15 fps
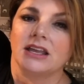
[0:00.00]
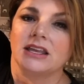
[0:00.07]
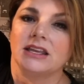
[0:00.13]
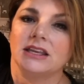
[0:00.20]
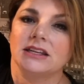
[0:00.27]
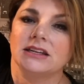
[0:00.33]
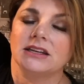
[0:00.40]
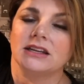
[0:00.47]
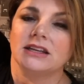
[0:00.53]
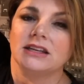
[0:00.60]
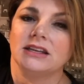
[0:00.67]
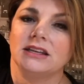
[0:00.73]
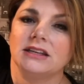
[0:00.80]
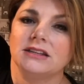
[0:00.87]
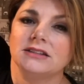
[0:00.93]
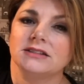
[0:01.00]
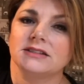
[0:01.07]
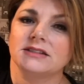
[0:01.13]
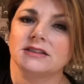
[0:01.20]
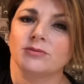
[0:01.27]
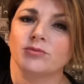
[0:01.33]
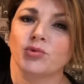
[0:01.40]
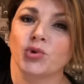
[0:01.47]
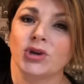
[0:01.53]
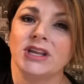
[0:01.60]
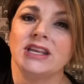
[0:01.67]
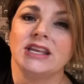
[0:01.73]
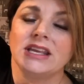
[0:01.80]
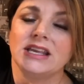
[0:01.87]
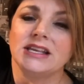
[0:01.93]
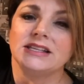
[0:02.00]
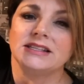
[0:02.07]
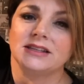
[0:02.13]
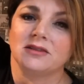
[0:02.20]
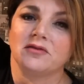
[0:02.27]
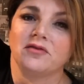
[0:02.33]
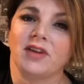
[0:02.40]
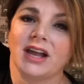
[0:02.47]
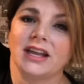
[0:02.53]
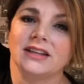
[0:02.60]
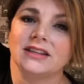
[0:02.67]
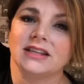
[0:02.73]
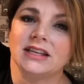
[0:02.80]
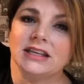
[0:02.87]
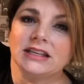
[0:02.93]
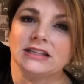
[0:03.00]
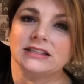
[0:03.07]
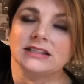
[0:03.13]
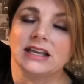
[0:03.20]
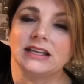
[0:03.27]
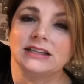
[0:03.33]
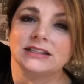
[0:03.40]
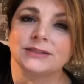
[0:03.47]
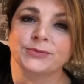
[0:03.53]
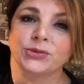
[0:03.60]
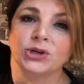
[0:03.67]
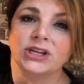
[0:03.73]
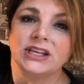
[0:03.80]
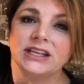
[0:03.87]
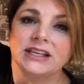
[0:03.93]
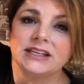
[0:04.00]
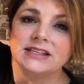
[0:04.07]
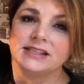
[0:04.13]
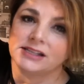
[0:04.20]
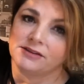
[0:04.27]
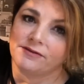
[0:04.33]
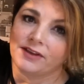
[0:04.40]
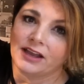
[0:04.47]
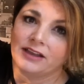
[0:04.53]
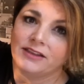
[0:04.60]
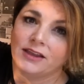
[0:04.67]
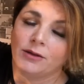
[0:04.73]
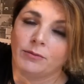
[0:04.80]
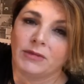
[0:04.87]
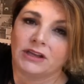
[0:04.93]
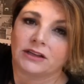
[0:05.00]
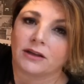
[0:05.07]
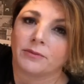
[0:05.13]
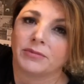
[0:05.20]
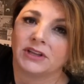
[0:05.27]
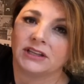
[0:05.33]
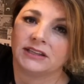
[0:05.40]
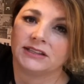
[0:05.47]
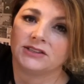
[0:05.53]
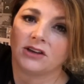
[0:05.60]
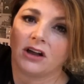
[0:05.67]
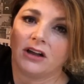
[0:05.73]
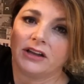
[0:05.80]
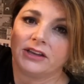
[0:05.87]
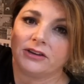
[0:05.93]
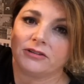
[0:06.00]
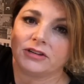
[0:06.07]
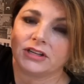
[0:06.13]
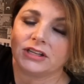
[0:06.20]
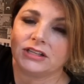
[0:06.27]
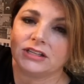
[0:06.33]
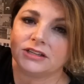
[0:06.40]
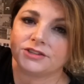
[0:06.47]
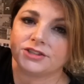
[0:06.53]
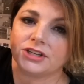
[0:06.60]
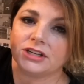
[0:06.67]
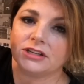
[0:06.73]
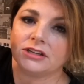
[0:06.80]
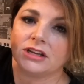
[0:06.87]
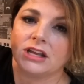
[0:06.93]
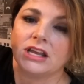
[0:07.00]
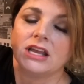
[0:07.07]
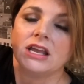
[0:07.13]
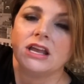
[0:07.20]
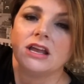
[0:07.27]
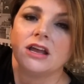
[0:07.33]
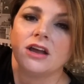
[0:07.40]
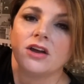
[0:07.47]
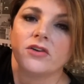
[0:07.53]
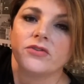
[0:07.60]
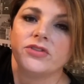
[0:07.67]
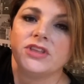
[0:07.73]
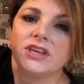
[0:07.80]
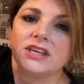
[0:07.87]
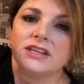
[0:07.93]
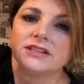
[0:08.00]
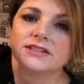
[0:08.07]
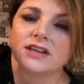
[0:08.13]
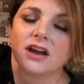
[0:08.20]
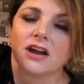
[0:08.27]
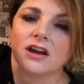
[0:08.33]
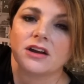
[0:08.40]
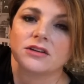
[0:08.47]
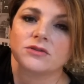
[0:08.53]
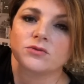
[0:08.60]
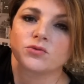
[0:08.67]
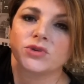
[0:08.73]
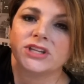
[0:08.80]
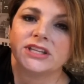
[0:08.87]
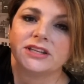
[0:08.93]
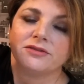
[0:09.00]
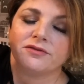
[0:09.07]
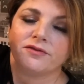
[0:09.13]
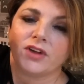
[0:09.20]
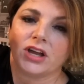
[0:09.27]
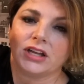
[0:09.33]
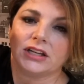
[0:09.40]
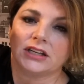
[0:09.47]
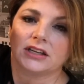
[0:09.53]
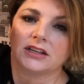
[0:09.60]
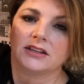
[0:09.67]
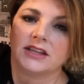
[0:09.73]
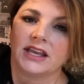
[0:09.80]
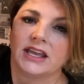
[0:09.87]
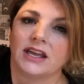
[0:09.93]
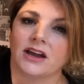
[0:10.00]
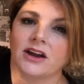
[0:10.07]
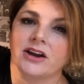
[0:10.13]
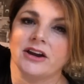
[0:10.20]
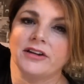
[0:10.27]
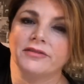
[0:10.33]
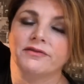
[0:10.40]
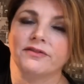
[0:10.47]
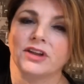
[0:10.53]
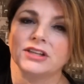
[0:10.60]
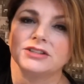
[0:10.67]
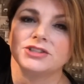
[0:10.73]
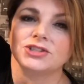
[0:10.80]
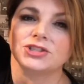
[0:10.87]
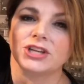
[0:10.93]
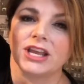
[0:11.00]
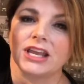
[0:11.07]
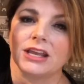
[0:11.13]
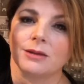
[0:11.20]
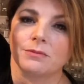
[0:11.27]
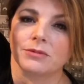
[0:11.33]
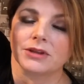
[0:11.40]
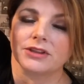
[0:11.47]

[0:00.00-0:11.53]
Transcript: It is pretty easy to find these, and it's pretty easy to find them in completely dog-eared condition. These are really fun. They are a fun shape.